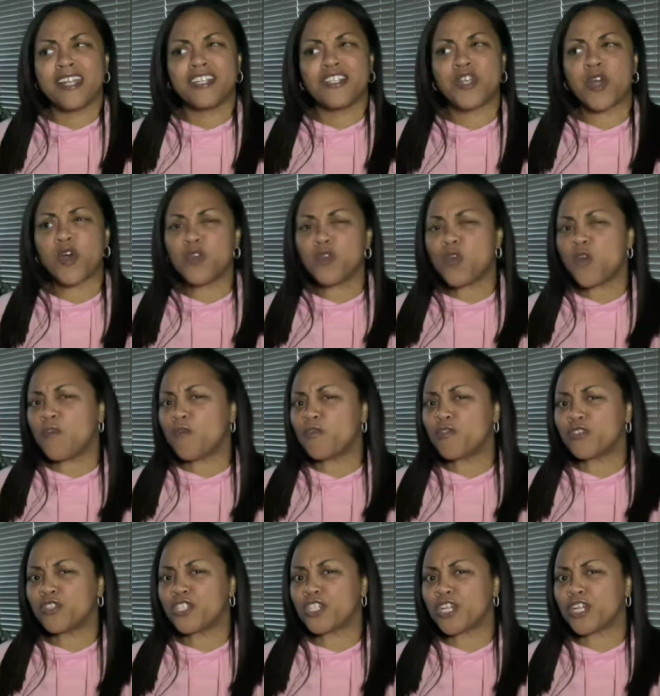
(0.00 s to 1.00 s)
Don't know if we'll
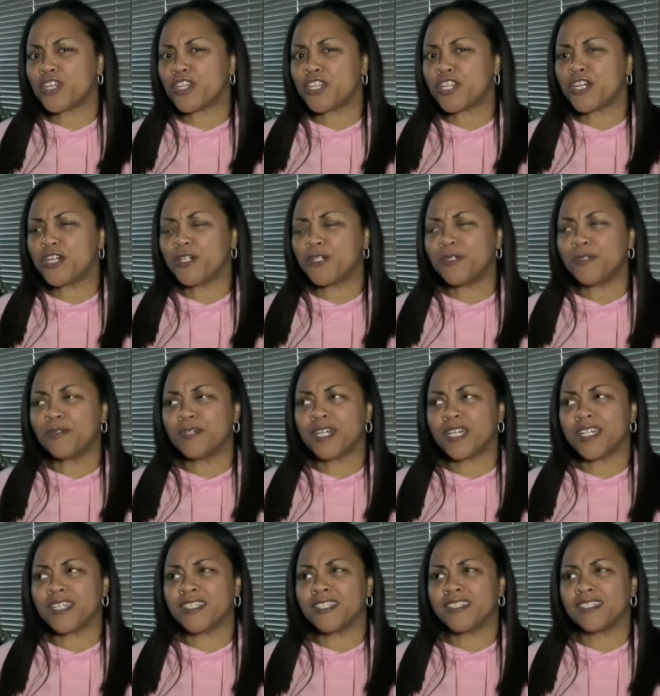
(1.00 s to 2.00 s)
share though,
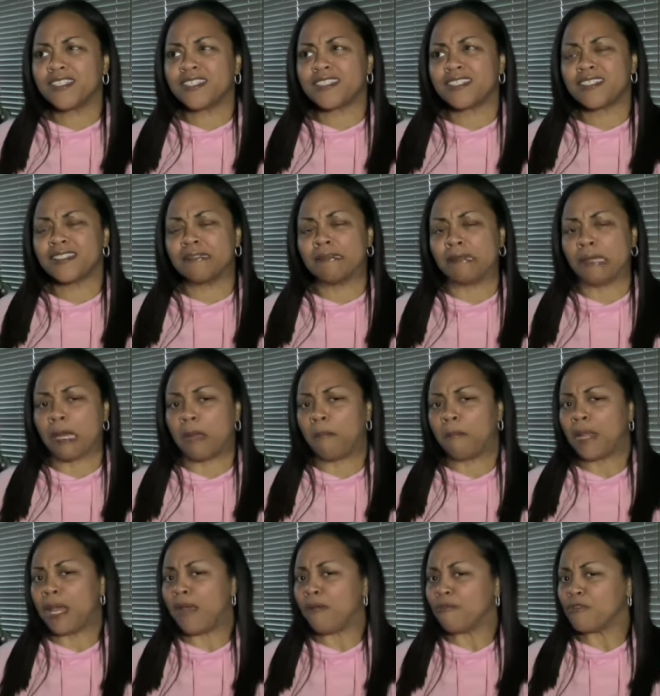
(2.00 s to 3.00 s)
cause I'm
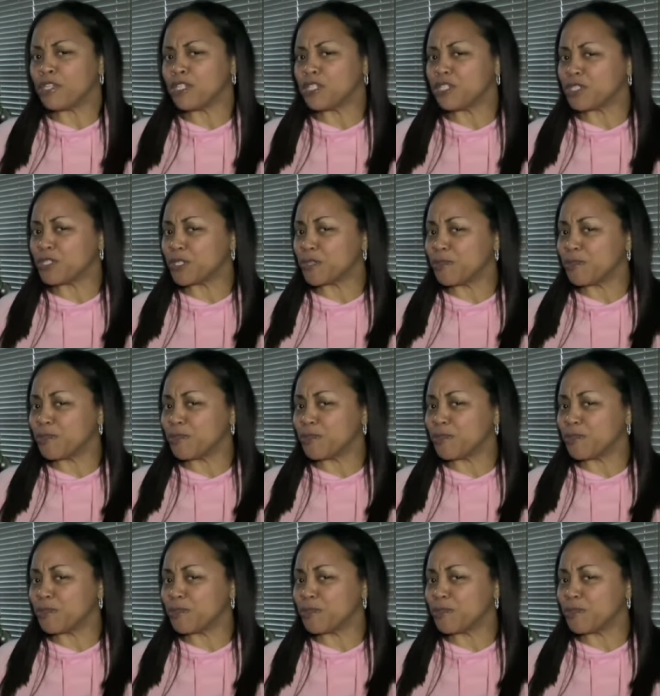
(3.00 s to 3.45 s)
not really sure